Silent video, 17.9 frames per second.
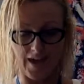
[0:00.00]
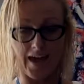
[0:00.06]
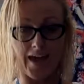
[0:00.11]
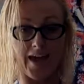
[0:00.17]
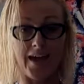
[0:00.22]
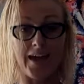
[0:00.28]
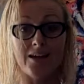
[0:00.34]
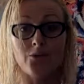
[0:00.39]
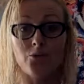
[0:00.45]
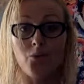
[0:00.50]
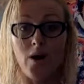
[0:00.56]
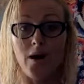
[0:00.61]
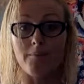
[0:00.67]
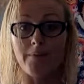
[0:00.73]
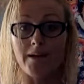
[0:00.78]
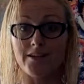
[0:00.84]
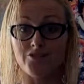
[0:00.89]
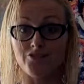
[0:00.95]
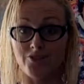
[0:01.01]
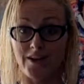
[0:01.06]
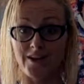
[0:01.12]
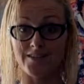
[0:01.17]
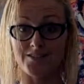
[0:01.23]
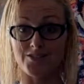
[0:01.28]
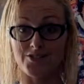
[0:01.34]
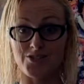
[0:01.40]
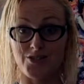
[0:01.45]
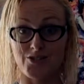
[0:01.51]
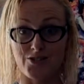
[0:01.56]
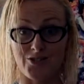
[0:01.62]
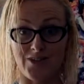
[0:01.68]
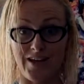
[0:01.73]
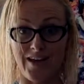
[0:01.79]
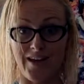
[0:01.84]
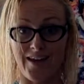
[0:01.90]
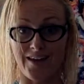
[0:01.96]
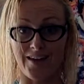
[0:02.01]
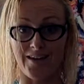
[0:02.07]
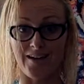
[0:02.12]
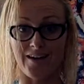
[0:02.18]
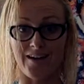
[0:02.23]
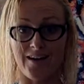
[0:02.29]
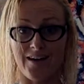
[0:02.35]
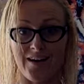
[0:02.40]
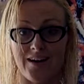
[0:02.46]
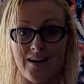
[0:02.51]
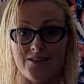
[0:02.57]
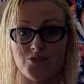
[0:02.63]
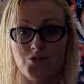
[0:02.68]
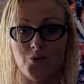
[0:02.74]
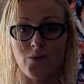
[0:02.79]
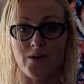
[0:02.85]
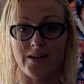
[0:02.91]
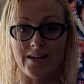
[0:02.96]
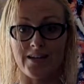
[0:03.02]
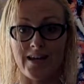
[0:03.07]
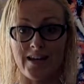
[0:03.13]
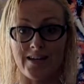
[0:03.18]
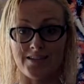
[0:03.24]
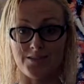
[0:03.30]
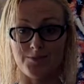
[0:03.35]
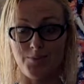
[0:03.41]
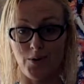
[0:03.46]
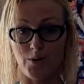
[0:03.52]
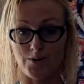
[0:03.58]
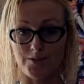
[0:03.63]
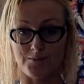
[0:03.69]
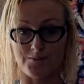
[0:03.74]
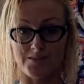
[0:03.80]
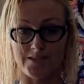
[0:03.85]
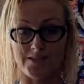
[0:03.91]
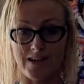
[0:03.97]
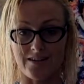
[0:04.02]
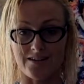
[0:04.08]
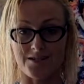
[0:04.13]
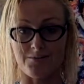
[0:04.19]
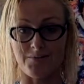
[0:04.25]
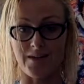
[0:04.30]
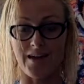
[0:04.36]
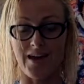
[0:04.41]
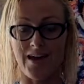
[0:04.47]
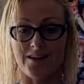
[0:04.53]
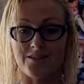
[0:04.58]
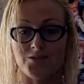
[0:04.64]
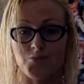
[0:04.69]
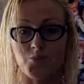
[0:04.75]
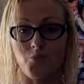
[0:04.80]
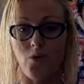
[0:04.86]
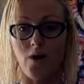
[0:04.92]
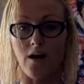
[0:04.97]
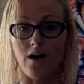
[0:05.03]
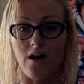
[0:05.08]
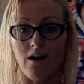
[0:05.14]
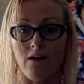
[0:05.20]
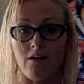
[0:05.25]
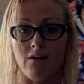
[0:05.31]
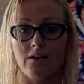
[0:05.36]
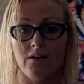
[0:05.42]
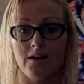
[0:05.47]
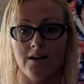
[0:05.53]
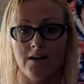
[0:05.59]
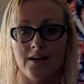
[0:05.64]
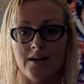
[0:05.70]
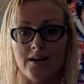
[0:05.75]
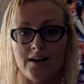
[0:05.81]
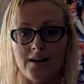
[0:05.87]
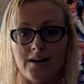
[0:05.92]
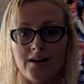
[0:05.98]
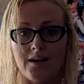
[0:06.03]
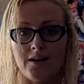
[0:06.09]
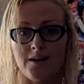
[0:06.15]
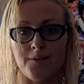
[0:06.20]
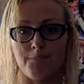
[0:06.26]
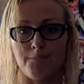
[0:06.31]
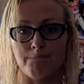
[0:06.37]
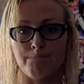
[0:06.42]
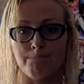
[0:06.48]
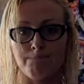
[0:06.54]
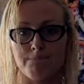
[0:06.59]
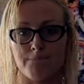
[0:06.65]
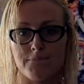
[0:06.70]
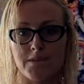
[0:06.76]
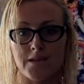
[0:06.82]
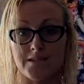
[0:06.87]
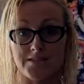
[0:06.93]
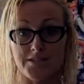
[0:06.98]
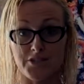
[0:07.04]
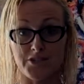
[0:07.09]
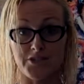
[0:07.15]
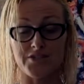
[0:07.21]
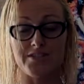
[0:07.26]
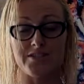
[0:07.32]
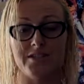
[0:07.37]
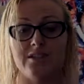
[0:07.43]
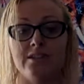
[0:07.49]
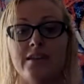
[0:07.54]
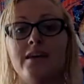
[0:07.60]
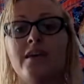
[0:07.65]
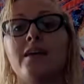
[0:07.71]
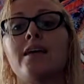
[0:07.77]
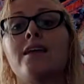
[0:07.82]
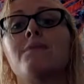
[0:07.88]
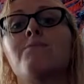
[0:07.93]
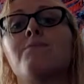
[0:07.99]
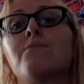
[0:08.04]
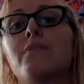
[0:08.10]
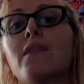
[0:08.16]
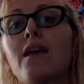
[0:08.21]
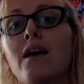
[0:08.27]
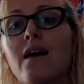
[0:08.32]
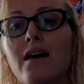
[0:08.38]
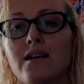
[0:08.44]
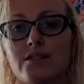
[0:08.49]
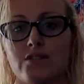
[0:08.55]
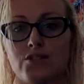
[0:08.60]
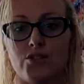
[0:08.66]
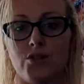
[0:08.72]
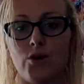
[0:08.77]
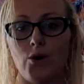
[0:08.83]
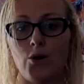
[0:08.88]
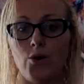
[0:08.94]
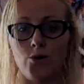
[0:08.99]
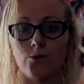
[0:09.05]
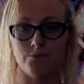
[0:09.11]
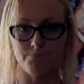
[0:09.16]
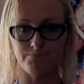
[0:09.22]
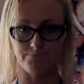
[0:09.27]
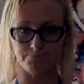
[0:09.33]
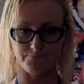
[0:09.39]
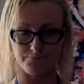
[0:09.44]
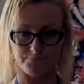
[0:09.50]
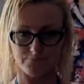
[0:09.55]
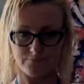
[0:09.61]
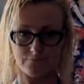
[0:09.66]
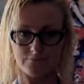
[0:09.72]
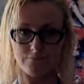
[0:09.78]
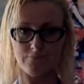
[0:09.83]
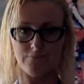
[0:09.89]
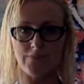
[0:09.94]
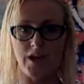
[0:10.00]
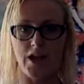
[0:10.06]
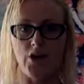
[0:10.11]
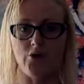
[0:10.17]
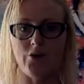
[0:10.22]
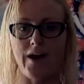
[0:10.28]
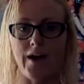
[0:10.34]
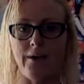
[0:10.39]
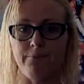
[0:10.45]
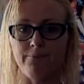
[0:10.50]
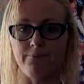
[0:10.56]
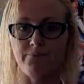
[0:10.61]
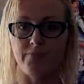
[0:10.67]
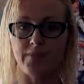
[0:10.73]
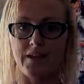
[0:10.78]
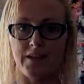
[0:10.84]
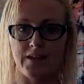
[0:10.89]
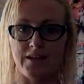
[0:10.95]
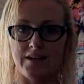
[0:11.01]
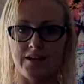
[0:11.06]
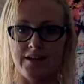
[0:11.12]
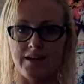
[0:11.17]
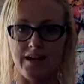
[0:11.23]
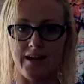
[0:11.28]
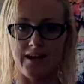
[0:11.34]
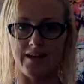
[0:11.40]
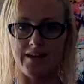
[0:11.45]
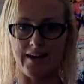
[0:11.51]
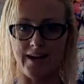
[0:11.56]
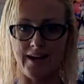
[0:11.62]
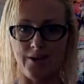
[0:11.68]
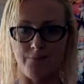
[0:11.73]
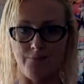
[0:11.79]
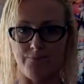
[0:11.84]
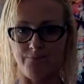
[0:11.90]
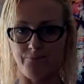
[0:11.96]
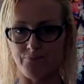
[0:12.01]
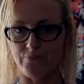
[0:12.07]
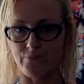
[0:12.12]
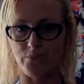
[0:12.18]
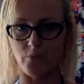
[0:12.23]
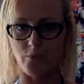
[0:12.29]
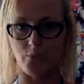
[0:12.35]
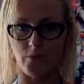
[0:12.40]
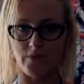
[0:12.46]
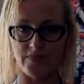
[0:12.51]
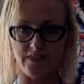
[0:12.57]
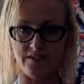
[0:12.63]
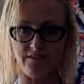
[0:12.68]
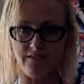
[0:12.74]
and what my drains look like 20 days post mastectomy as well, because they're still in. And so, okay, now with the